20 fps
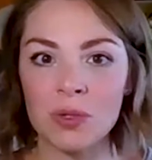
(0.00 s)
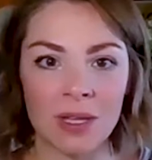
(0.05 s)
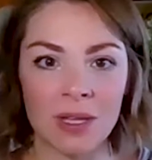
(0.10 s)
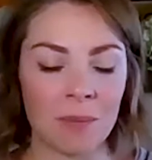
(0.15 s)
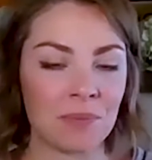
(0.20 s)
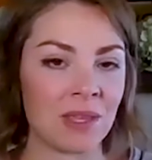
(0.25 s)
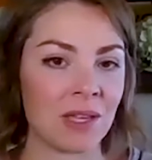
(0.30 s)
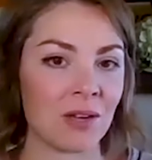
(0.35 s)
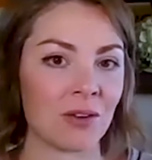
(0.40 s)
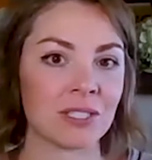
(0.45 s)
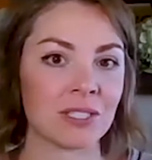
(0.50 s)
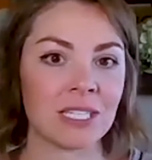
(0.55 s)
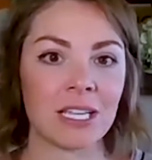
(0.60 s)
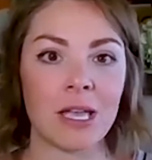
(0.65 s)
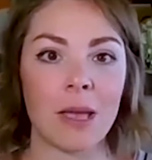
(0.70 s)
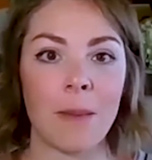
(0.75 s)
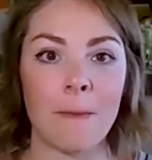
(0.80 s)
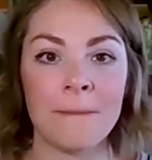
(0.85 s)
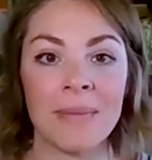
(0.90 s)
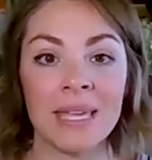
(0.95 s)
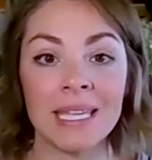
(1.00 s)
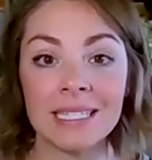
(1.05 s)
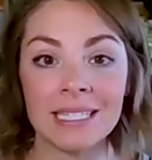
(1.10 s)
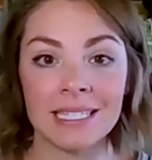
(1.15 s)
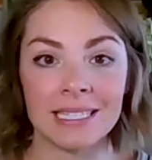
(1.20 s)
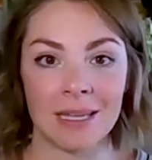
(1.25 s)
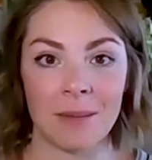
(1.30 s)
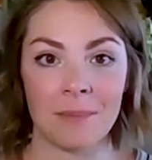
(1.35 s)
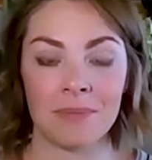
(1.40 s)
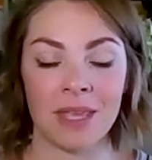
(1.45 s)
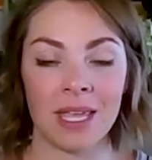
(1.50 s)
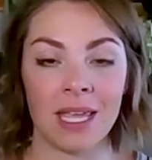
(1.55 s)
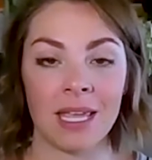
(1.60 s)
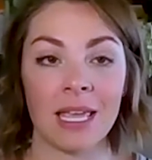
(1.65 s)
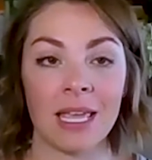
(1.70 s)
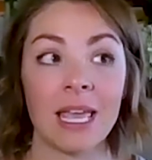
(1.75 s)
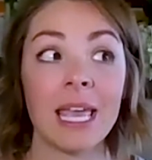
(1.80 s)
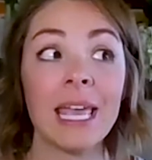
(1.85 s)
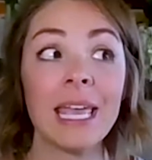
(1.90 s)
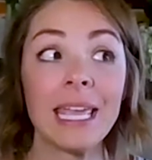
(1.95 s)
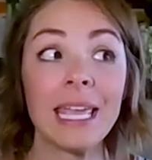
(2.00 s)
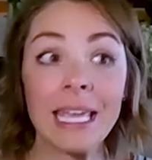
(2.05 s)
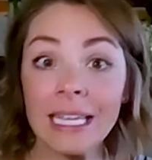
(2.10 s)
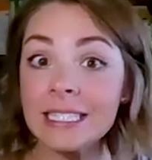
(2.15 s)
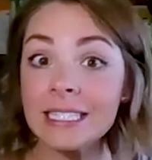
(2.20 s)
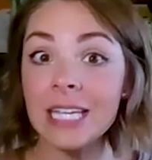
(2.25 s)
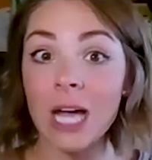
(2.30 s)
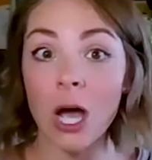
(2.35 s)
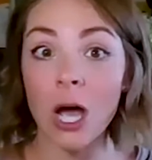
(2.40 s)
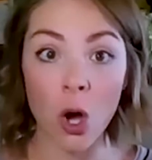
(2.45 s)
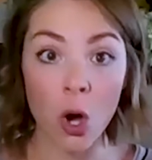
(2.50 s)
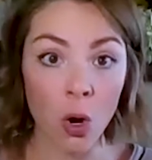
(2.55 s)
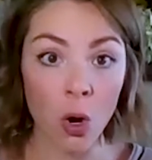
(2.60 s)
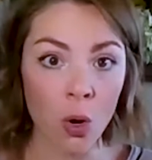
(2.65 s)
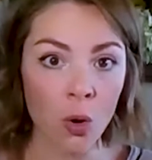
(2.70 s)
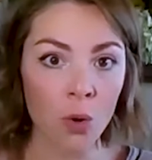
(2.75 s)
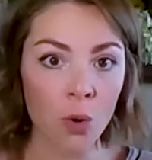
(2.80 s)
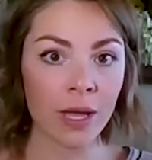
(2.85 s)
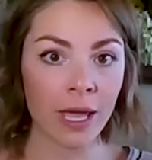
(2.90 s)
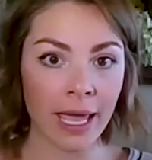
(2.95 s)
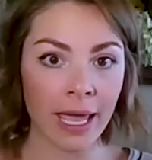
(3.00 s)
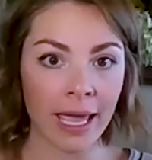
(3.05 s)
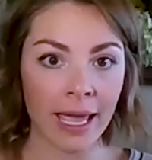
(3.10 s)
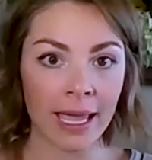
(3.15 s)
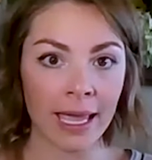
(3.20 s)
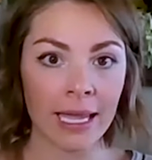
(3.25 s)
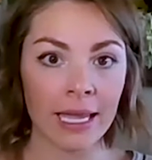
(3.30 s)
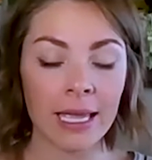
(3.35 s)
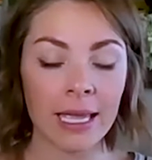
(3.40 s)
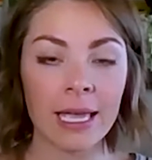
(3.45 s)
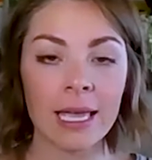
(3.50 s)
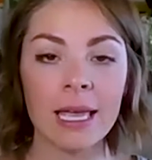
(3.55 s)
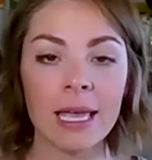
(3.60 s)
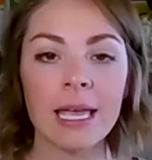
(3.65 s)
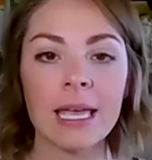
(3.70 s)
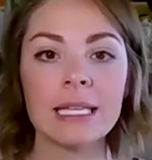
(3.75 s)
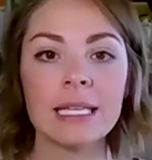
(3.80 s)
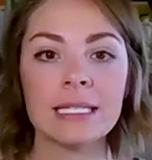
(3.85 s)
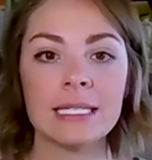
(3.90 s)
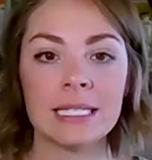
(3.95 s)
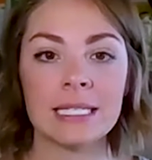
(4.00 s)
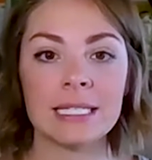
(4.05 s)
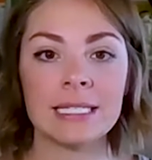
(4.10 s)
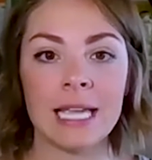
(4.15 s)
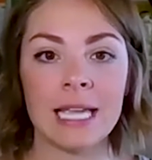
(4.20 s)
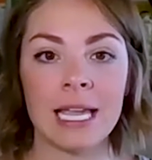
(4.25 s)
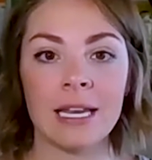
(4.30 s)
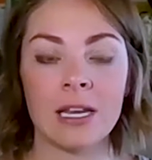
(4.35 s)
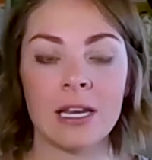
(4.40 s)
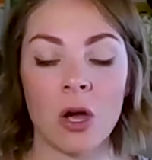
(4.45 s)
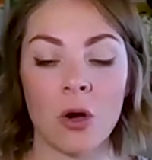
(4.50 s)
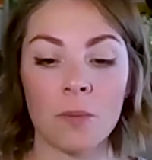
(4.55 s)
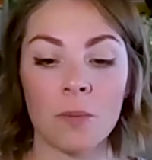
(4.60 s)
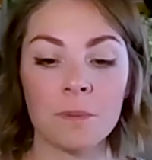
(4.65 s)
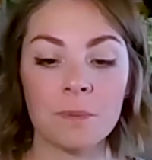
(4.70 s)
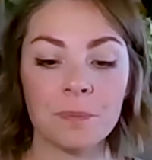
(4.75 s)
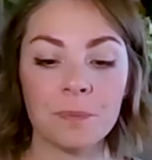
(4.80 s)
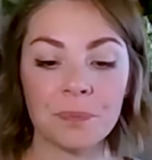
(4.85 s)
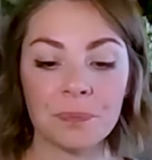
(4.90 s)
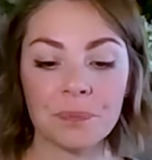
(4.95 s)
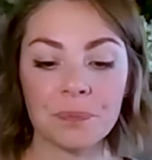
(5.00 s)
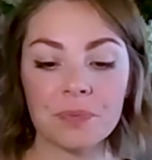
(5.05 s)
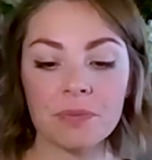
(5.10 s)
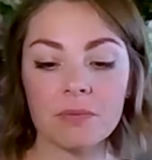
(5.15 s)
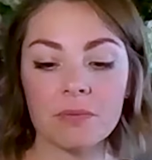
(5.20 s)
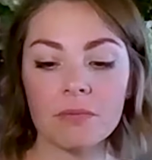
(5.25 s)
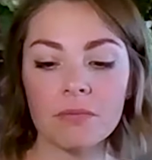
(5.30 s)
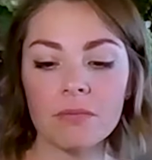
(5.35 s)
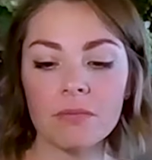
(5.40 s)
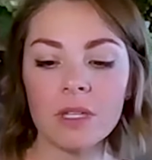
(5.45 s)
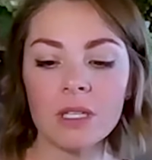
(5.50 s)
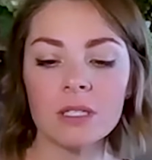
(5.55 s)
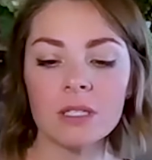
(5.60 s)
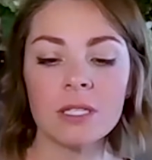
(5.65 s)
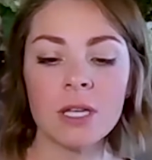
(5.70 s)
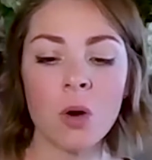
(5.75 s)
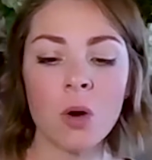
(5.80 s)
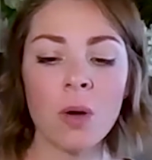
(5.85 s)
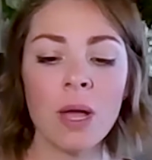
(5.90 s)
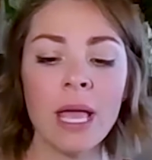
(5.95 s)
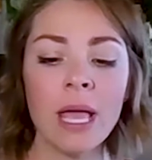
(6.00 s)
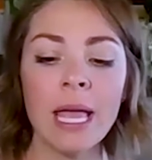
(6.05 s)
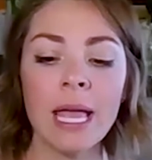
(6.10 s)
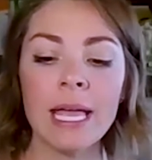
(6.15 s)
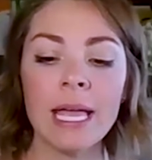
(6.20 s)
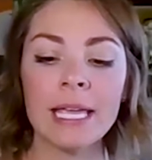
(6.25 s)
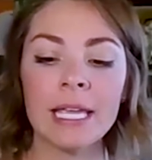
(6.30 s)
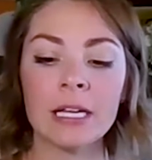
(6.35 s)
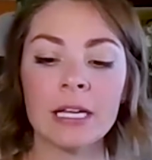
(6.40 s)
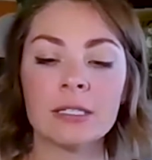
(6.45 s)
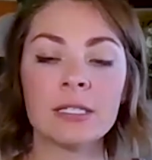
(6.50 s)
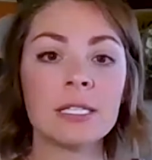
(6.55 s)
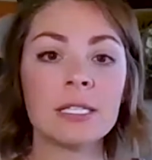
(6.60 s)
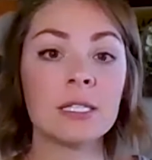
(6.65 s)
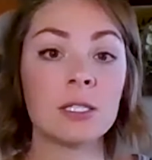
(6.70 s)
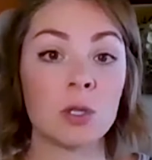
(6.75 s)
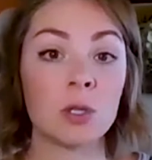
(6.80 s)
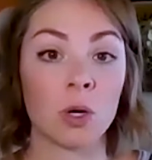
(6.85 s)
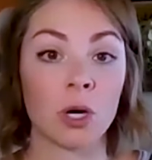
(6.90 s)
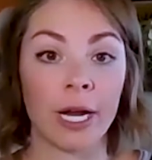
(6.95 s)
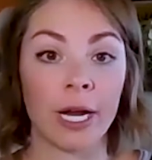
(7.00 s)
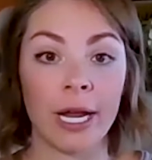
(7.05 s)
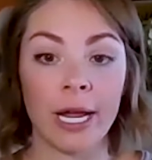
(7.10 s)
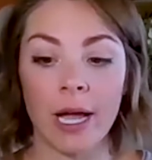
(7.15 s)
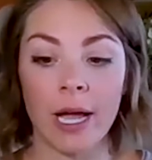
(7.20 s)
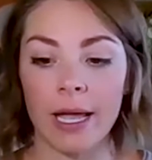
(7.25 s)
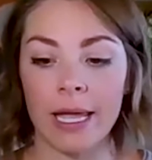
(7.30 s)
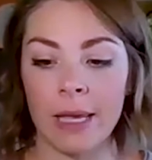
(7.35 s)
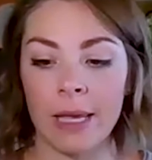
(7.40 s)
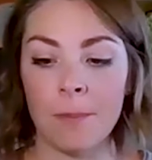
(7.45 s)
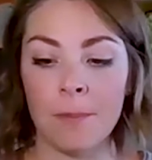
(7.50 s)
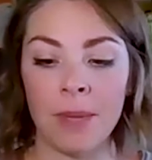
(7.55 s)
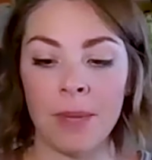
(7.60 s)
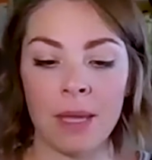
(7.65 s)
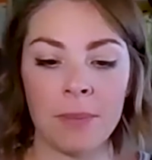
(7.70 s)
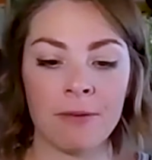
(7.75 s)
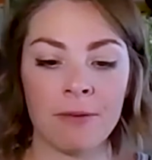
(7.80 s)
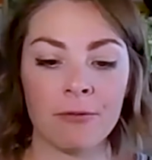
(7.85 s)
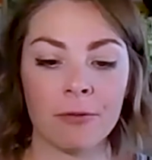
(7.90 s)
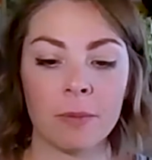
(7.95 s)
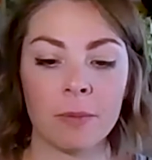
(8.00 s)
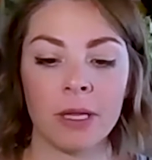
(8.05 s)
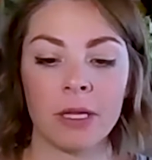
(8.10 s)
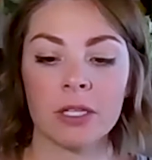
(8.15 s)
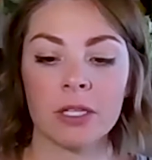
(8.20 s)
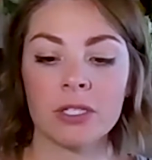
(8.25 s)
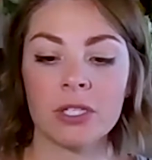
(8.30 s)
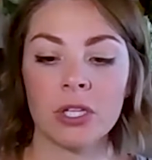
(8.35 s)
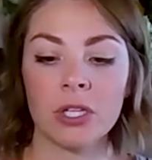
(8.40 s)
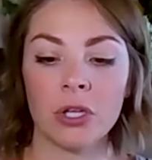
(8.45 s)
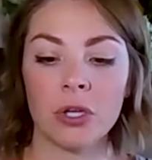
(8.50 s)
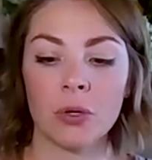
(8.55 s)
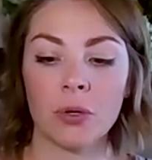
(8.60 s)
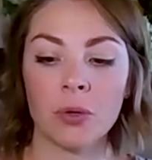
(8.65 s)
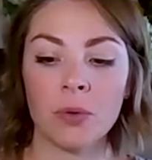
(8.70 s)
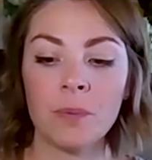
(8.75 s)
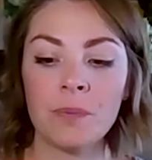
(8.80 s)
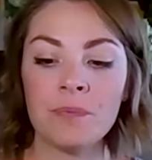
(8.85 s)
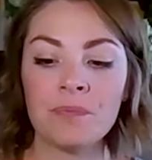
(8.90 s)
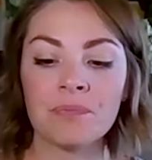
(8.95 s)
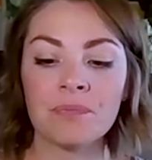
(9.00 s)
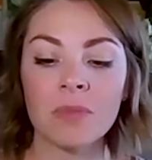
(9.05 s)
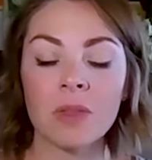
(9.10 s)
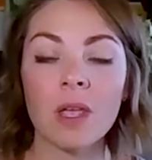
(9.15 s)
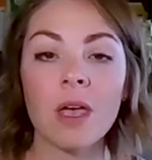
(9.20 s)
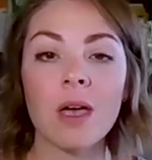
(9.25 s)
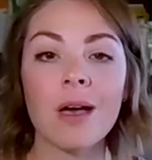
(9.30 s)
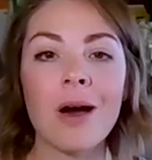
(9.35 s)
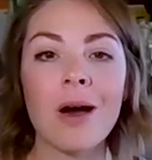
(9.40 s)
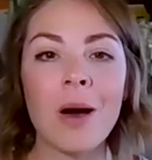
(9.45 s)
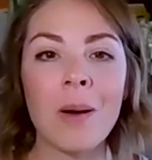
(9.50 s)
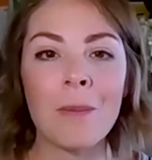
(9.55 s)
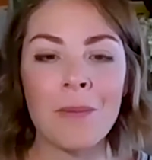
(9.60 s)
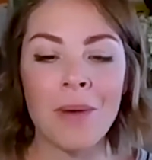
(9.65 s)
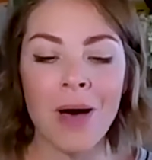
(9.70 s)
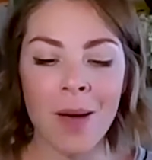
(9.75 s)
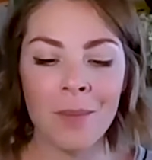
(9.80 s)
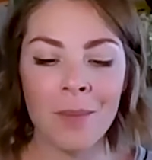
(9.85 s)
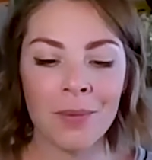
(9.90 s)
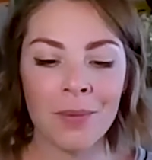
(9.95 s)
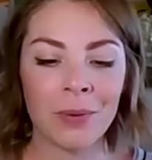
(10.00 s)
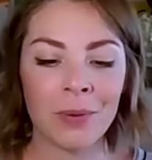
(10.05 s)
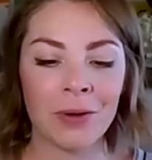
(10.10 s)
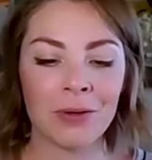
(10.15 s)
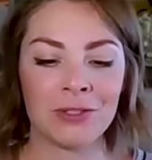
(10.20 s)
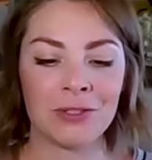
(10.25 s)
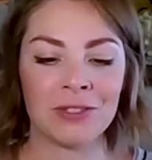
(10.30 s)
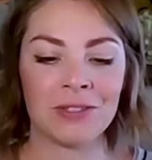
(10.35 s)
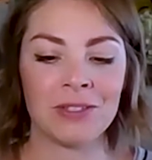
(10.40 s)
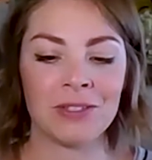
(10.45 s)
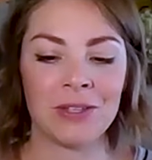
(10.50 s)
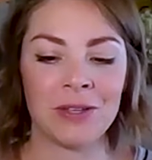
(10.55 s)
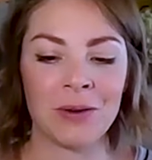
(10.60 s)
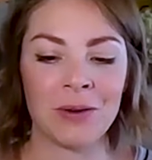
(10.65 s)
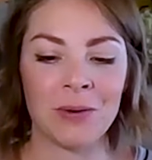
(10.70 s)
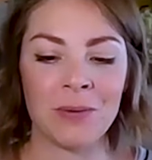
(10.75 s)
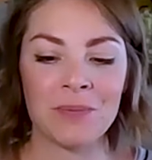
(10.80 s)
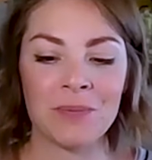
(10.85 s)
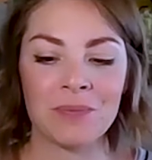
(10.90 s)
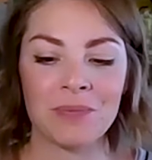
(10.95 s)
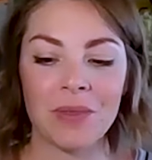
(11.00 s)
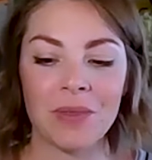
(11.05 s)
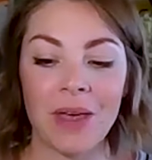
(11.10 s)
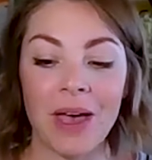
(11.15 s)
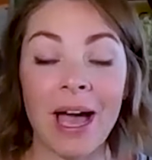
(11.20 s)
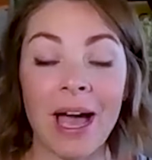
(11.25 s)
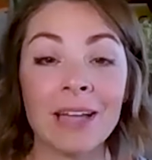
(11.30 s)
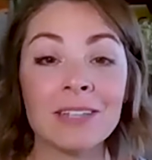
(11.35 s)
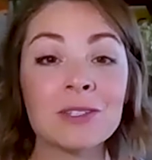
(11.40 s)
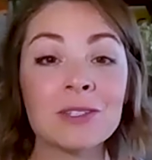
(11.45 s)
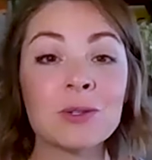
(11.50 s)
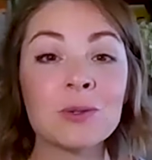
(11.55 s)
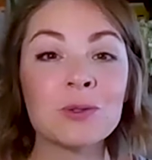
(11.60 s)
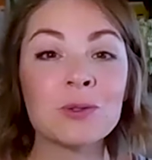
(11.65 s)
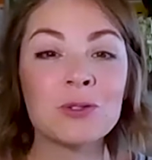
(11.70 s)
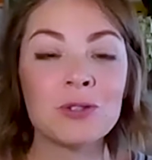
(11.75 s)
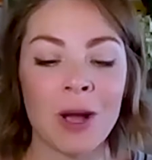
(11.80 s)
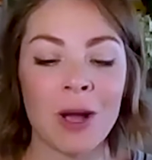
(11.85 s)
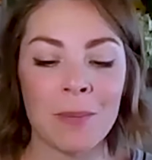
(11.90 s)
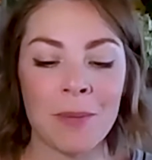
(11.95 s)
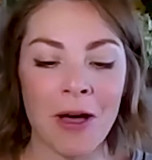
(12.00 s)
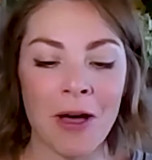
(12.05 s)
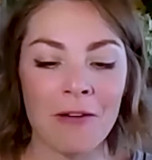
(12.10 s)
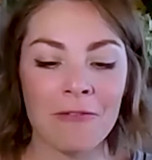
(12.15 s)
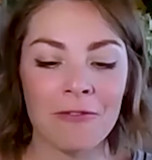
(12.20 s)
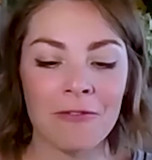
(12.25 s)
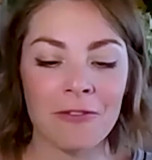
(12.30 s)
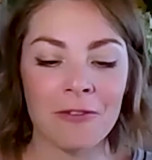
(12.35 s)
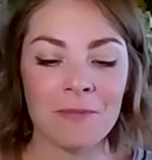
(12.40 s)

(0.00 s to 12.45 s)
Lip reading: something or to commit to something. It's okay to say no. So here's a story. It may be familiar to you. A mom approaches you at school drop off,